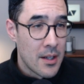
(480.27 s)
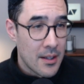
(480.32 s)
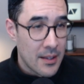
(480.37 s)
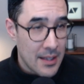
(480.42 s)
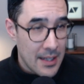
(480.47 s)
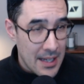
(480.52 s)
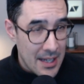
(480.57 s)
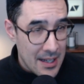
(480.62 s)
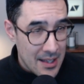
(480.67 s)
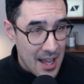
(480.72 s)

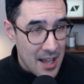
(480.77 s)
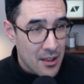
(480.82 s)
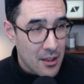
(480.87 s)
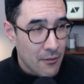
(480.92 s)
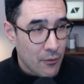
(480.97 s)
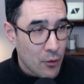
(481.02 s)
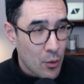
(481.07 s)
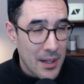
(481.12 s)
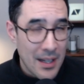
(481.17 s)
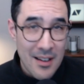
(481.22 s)
the death
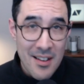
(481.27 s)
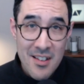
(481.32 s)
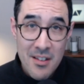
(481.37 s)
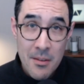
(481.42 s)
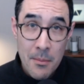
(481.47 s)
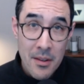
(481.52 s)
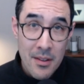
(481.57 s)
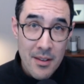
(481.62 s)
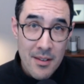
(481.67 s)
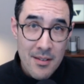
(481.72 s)
of Queen
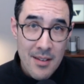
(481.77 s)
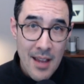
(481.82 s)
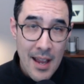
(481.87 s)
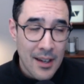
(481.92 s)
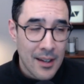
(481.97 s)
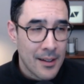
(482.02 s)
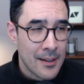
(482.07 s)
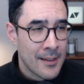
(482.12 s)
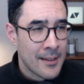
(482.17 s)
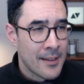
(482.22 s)
Elizabeth
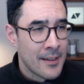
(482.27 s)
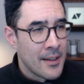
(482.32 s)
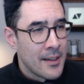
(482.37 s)
II.